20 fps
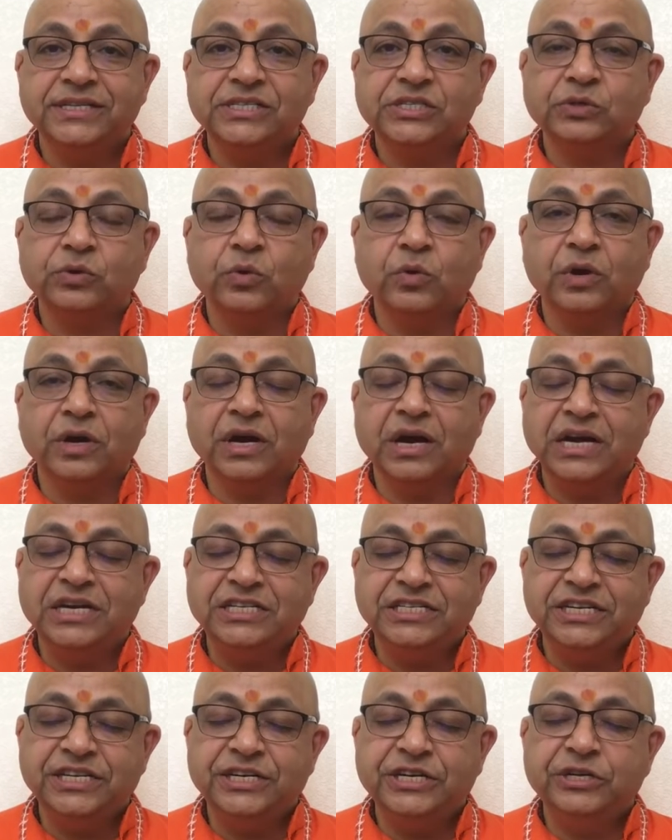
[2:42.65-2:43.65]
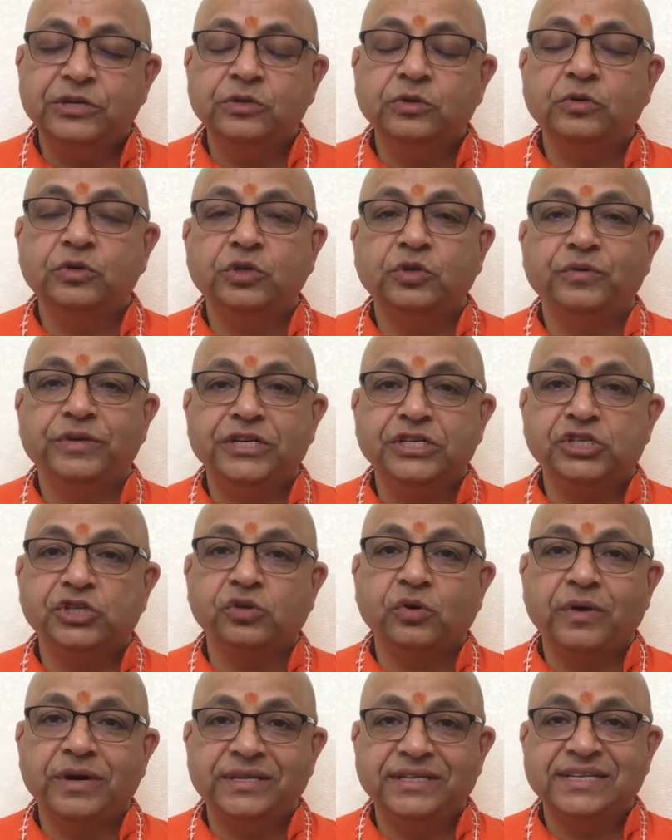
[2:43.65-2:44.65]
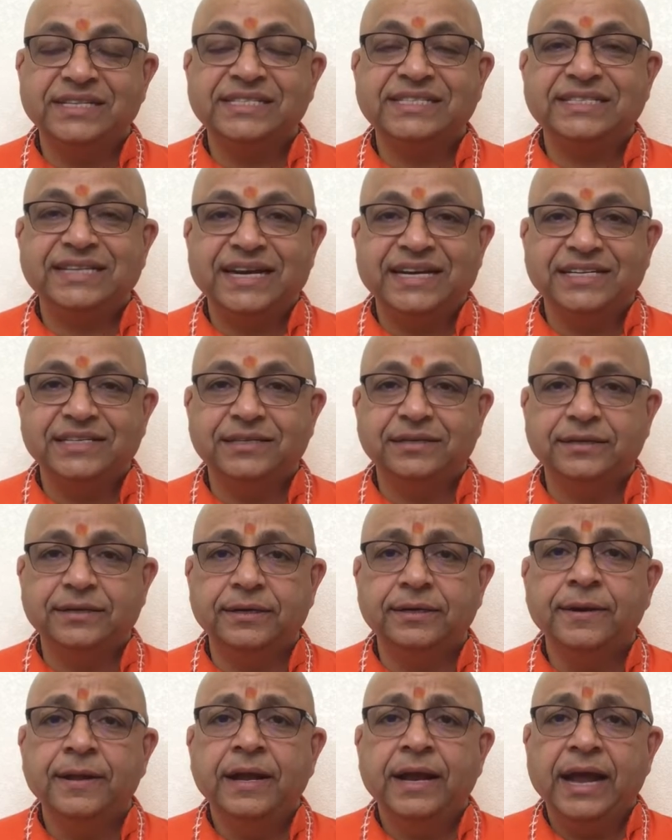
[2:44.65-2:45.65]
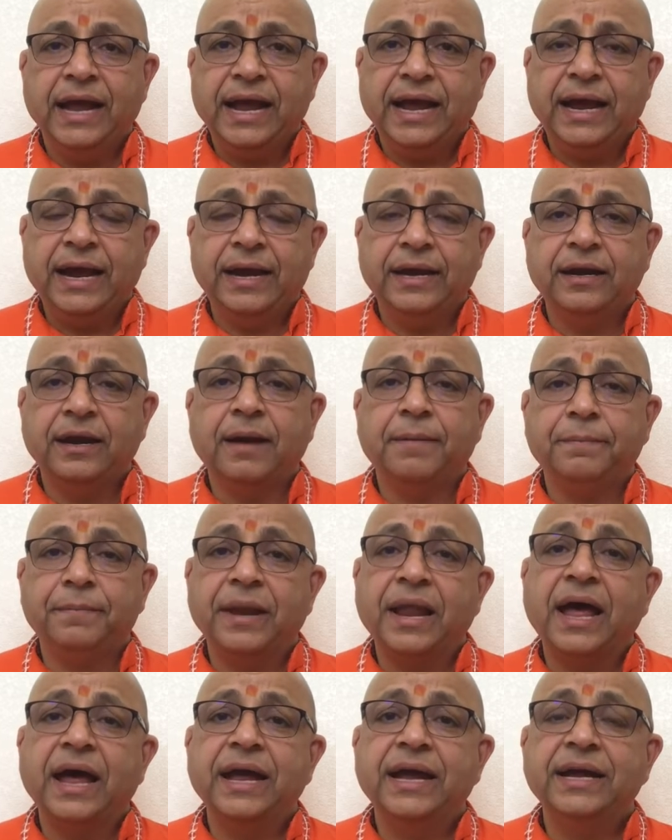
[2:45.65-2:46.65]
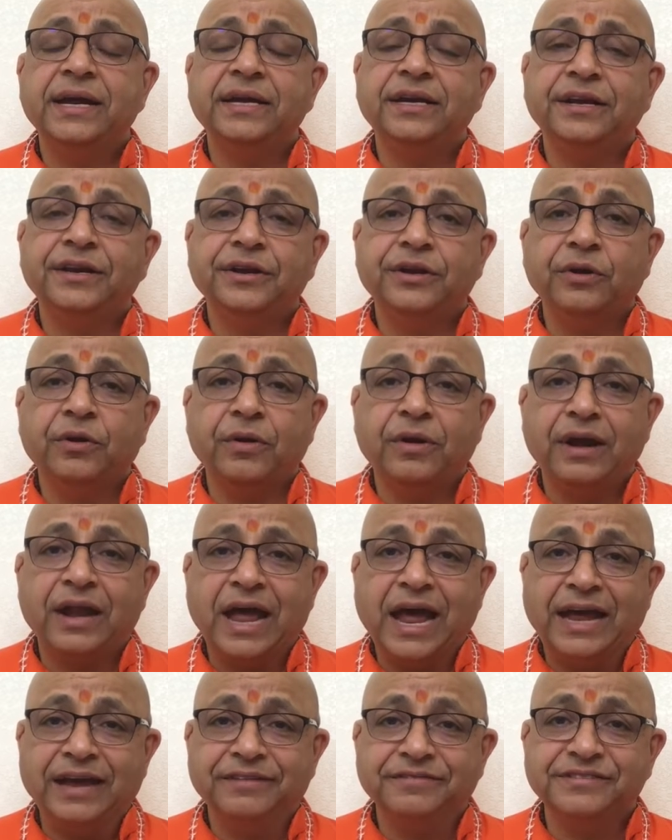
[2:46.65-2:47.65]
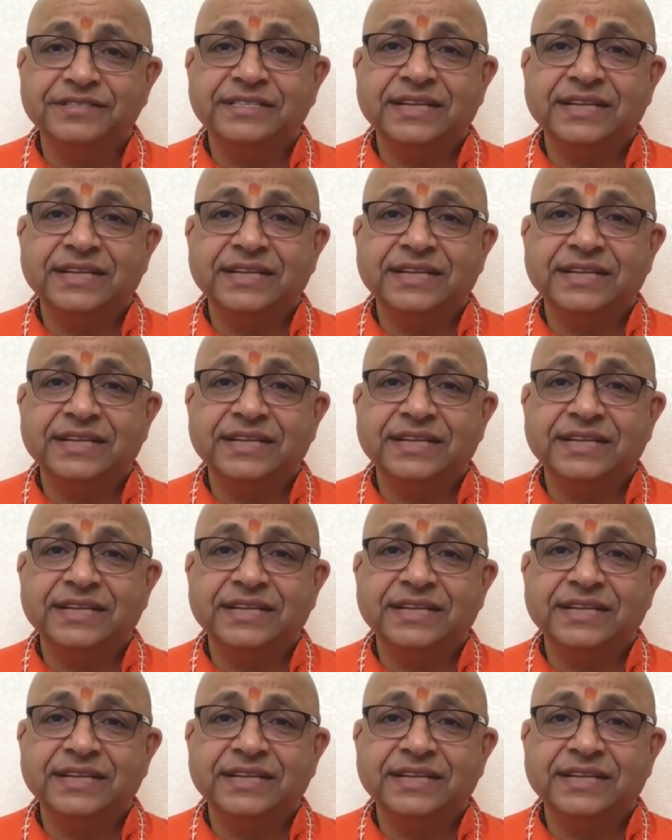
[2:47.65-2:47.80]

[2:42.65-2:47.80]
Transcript: So continue to enjoy this nectar and apply it in your lives.